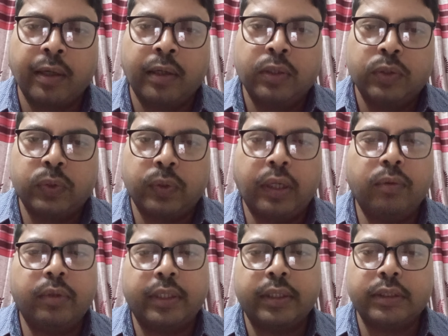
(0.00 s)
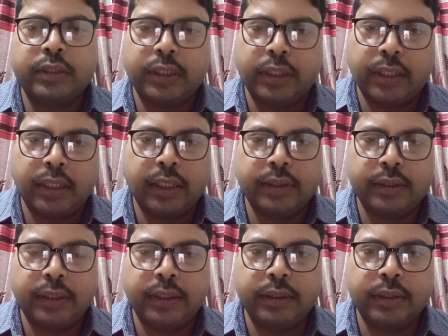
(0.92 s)
So now let us generalize
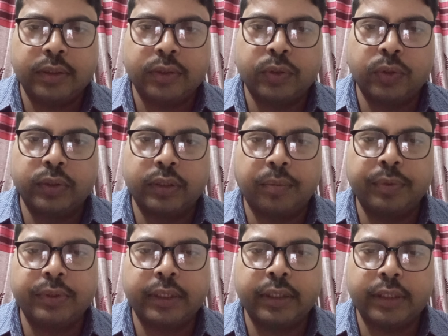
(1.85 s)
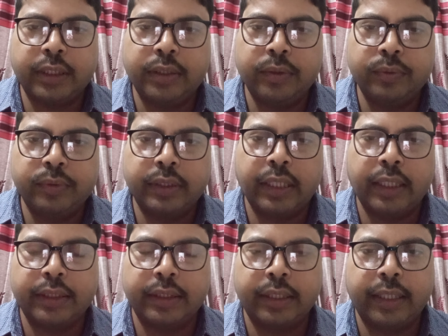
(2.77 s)
this. So suppose I tell you
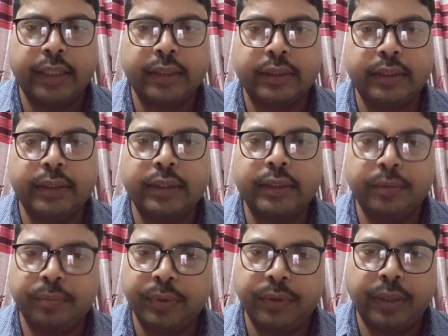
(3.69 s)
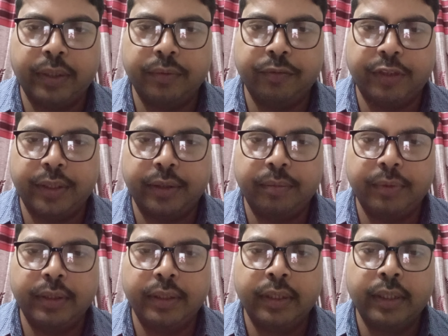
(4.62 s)
that x is a simple random
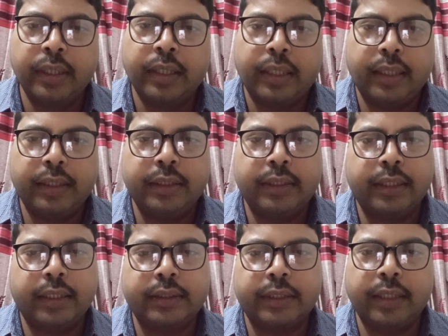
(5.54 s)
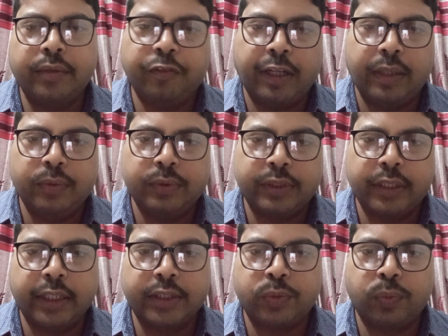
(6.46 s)
variable and it takes n values
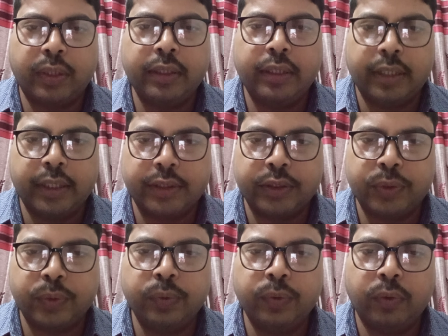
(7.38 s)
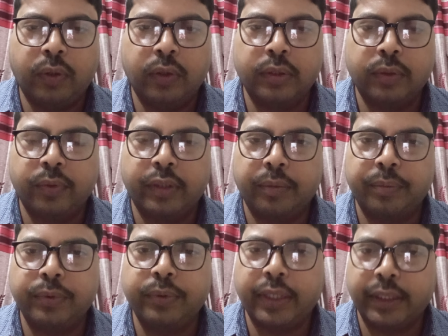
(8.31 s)
x1, x2 all the way up
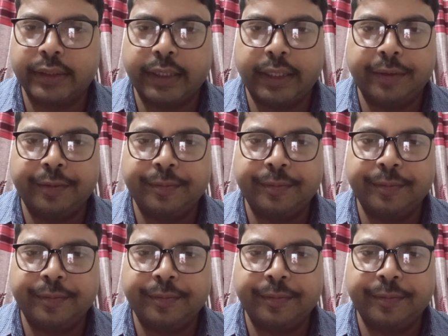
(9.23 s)
to xn,